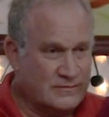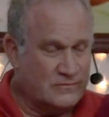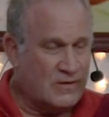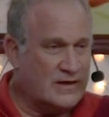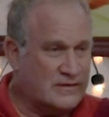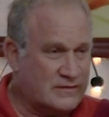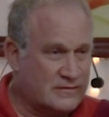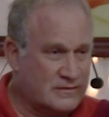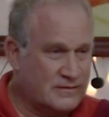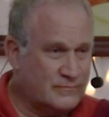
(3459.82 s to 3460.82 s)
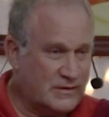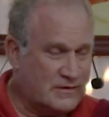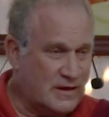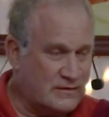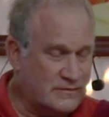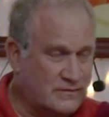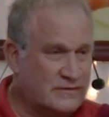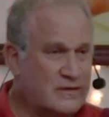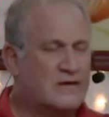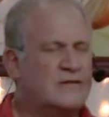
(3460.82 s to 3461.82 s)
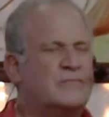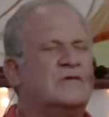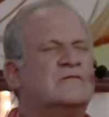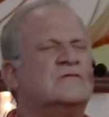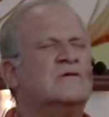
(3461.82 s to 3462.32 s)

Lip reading: neurotic mentality, but